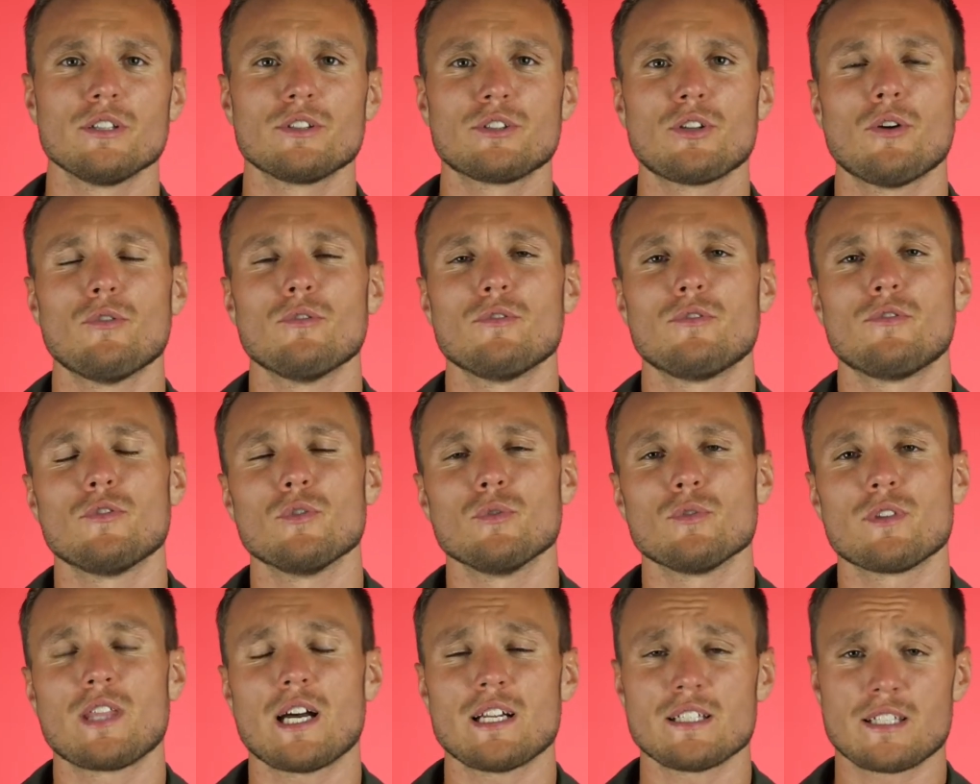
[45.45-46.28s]

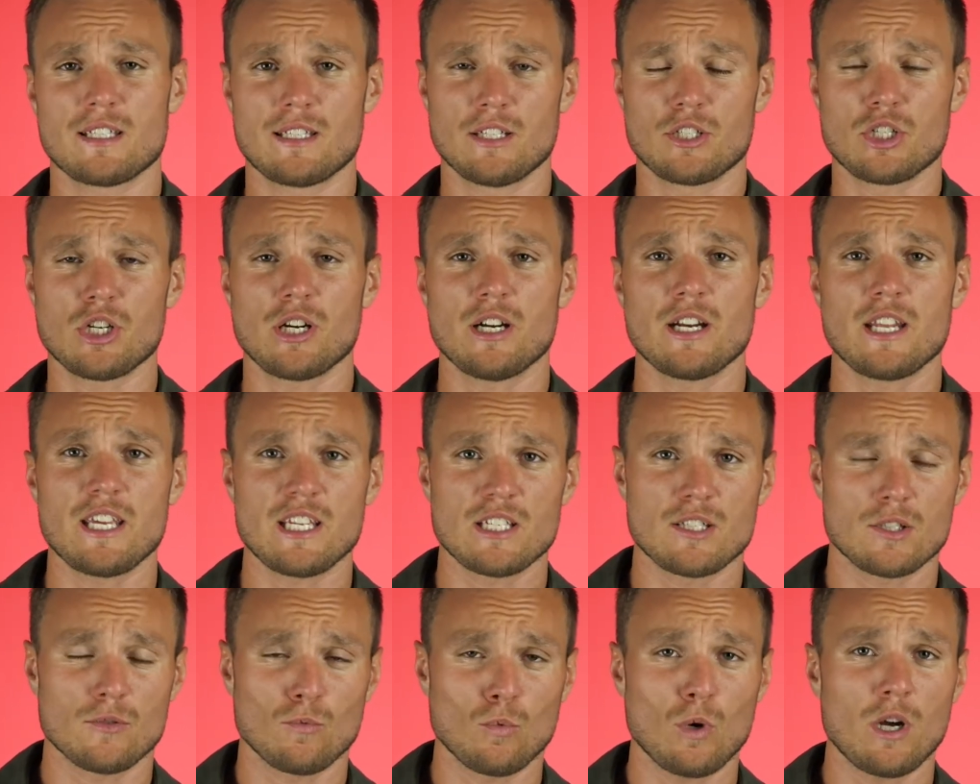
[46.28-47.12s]
Tofu, that's the
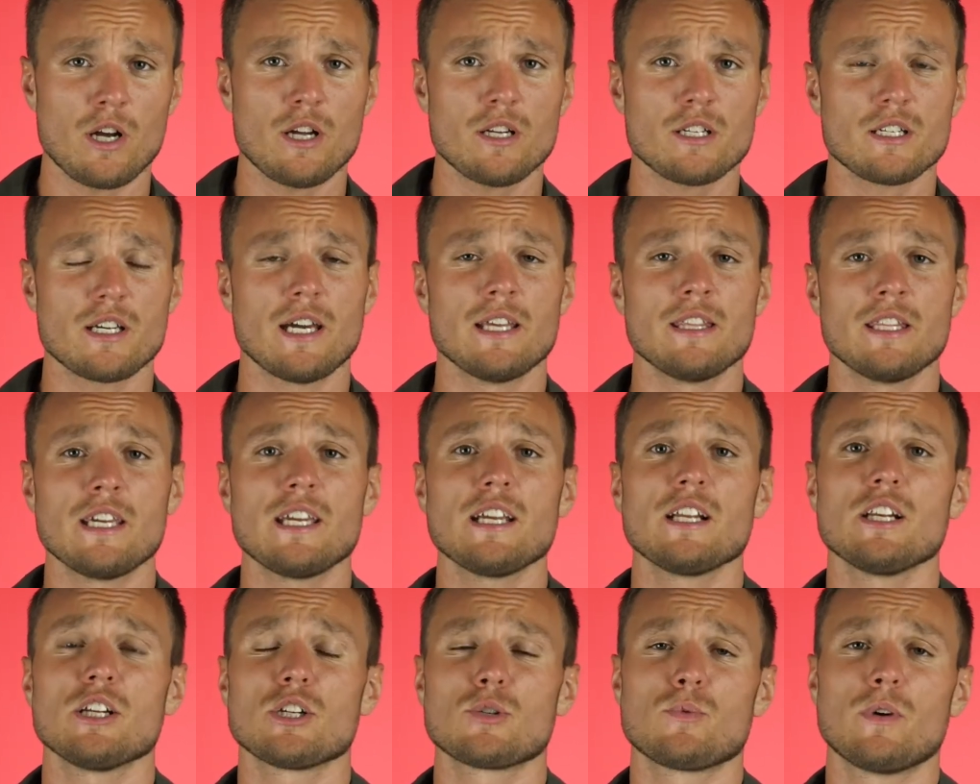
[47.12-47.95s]
Chinese word, and the
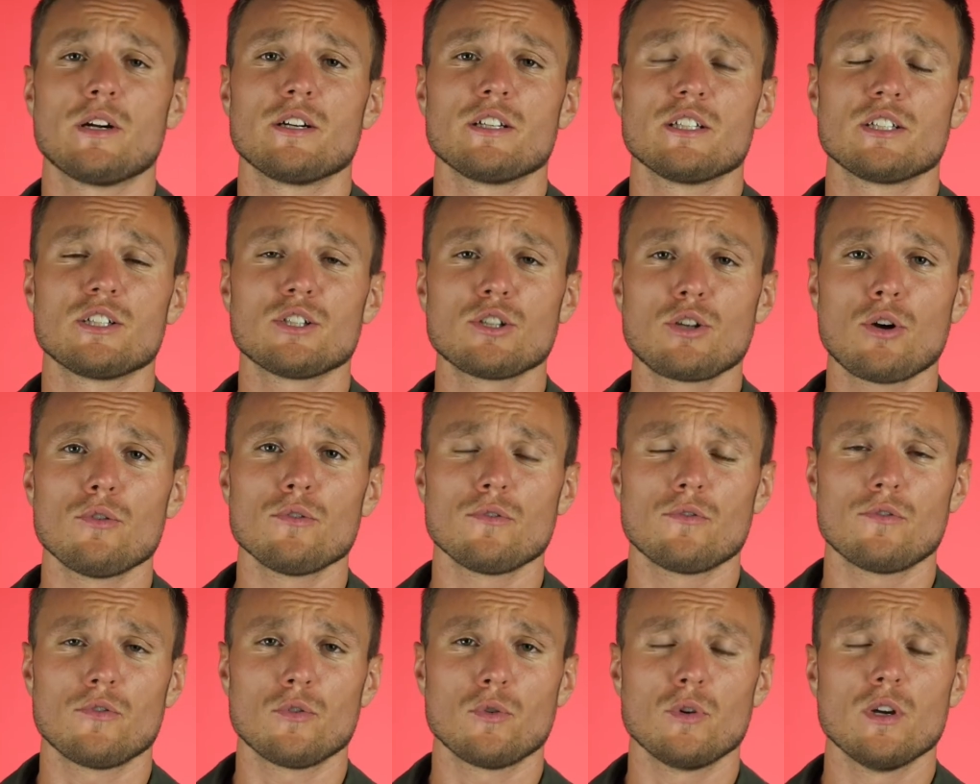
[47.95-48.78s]
English word is
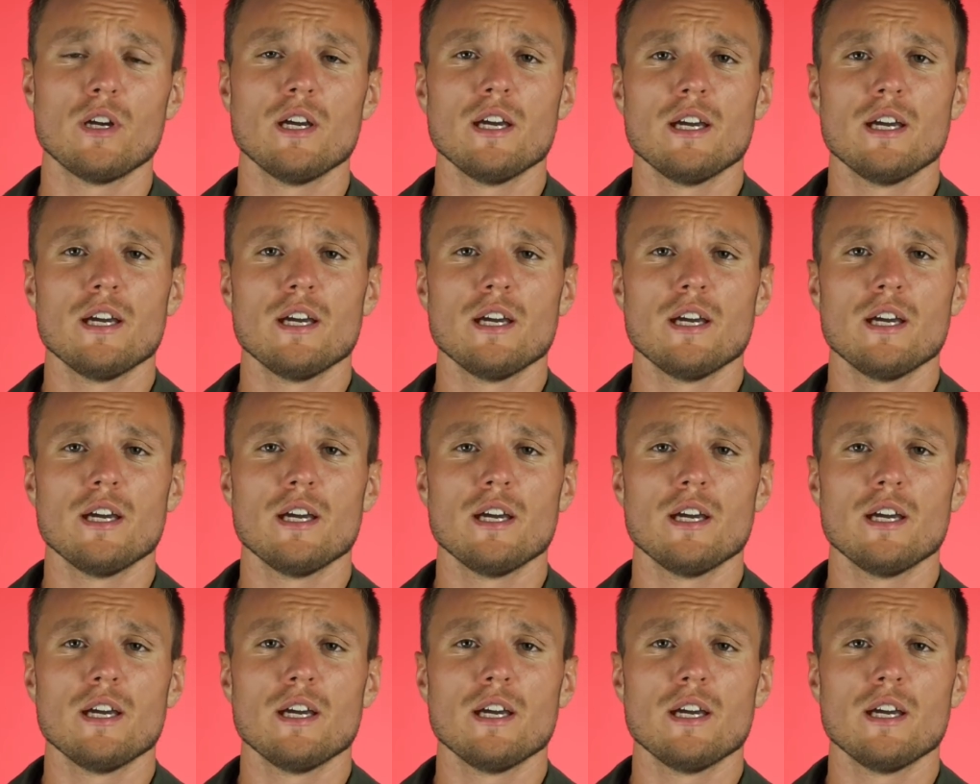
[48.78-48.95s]
tofu.